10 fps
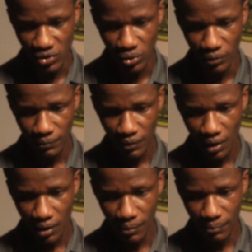So
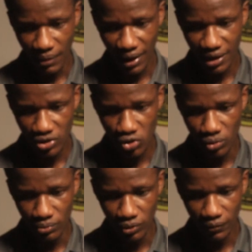market
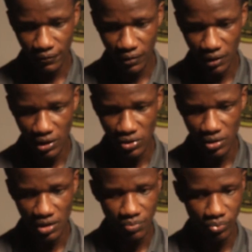should move into
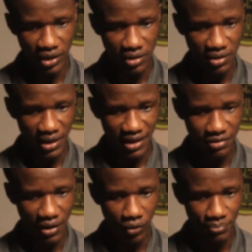this point.
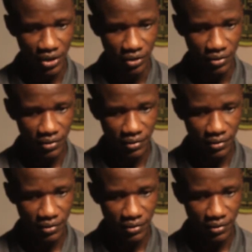That's my opinion.